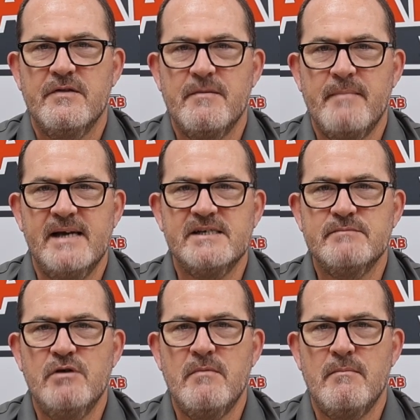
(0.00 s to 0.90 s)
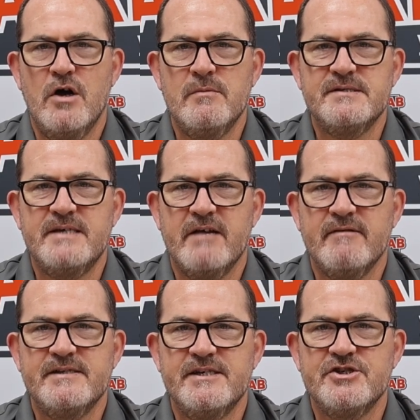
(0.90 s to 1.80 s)
The maximum
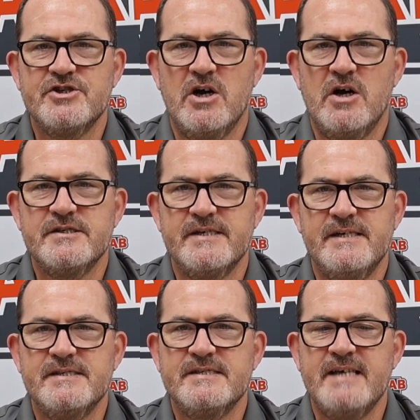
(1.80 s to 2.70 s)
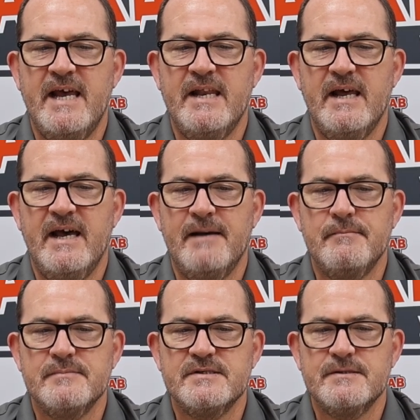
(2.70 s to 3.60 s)
momentary discharge is 10
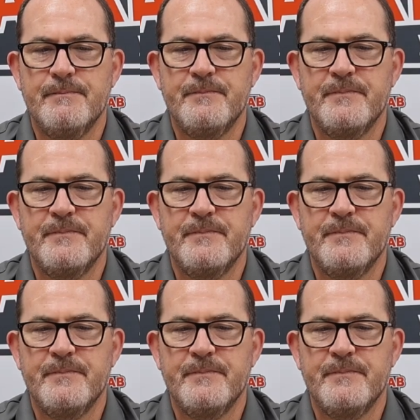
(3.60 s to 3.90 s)
amps.